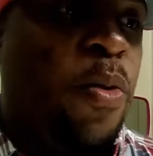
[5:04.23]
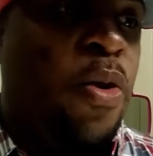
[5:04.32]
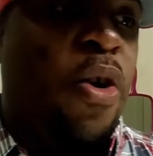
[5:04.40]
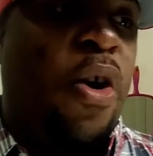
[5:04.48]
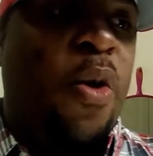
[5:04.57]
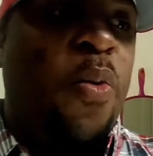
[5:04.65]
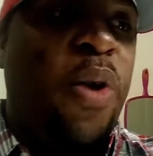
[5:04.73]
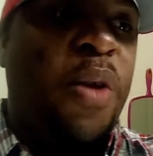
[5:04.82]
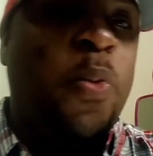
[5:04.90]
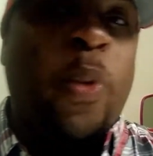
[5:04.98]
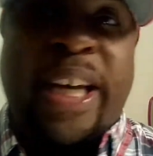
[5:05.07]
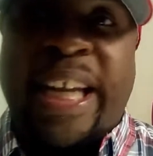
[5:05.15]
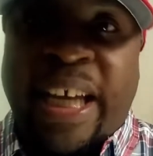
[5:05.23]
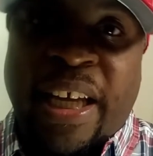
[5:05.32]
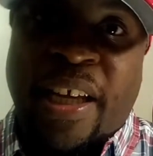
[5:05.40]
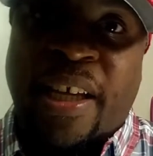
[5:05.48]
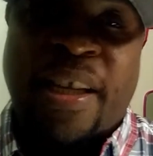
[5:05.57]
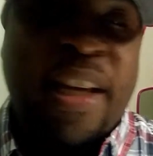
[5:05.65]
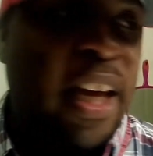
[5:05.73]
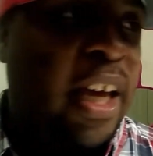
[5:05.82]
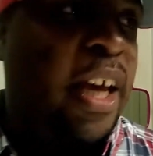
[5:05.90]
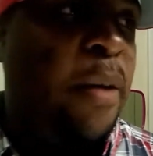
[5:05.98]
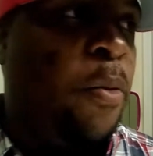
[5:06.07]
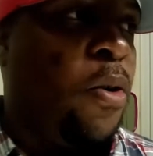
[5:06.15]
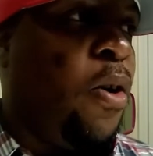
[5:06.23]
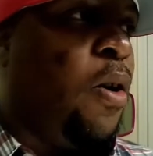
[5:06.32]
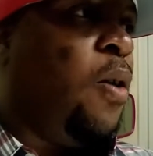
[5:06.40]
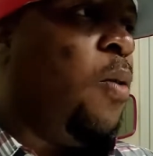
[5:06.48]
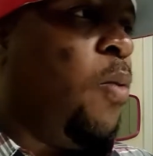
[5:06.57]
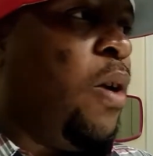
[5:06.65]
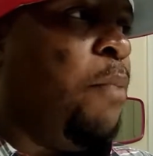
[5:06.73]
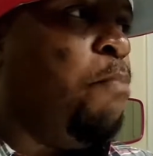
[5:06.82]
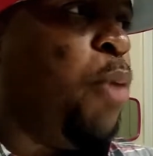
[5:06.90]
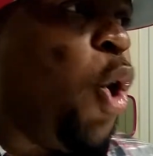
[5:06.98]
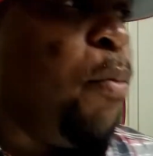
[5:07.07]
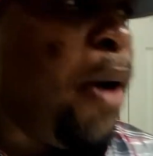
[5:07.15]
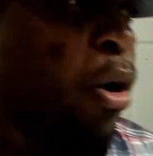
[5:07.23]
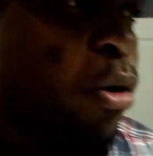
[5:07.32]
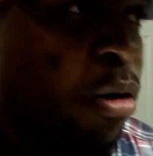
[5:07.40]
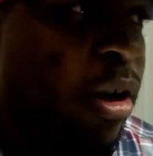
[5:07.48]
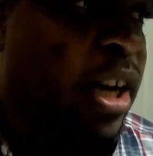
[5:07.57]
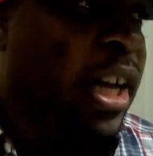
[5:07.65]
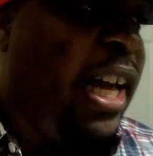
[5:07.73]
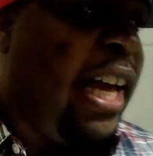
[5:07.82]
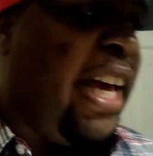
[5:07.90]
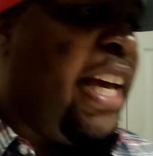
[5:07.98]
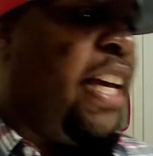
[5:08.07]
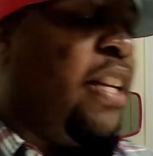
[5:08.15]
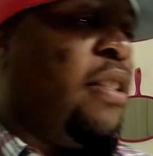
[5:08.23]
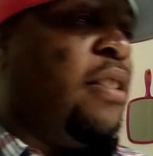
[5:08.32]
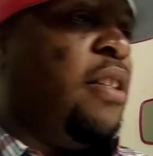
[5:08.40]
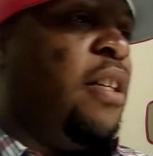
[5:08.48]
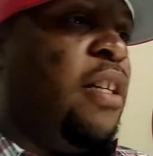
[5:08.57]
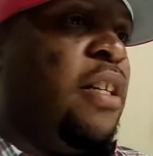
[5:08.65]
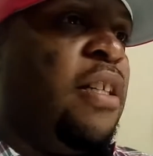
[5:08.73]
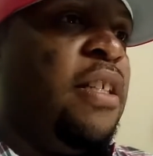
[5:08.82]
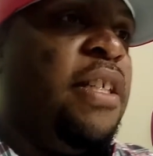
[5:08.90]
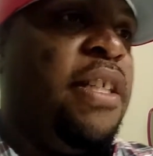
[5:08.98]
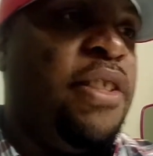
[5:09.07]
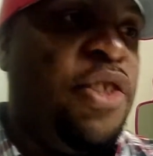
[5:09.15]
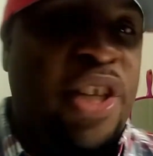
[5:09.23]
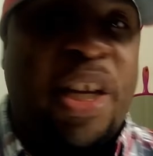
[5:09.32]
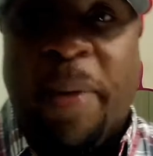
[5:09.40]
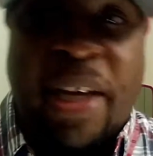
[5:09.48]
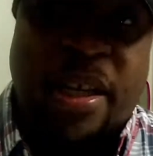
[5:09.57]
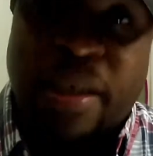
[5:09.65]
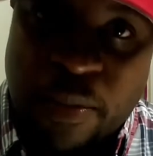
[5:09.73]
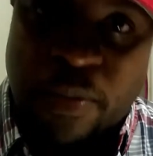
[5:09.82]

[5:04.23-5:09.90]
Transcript: but we'll call one Willie, and we'll call one Bobo, and Jimmy.